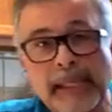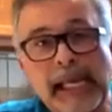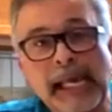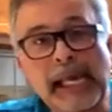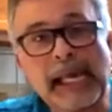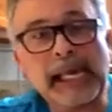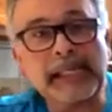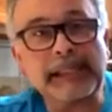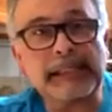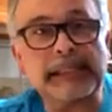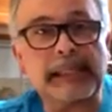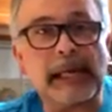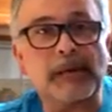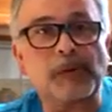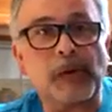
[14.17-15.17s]
And
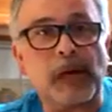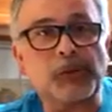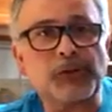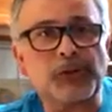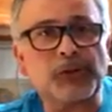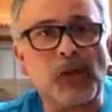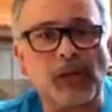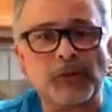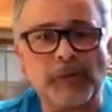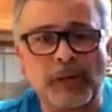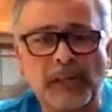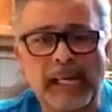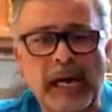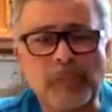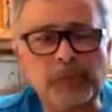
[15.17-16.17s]
I wish to talk to you
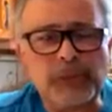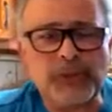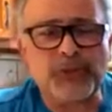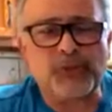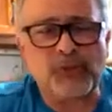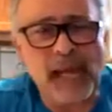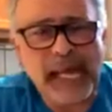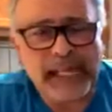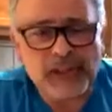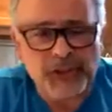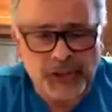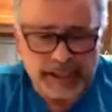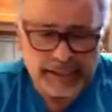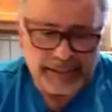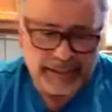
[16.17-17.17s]
about a couple of
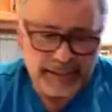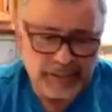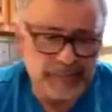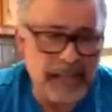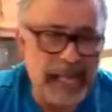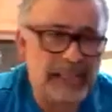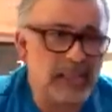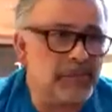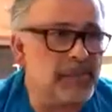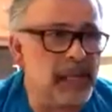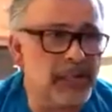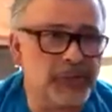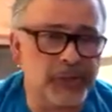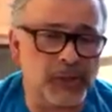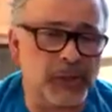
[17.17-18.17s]
strategies to
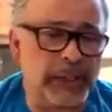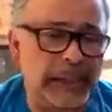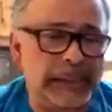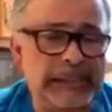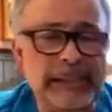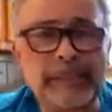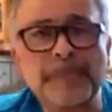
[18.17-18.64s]
maximize your lungs.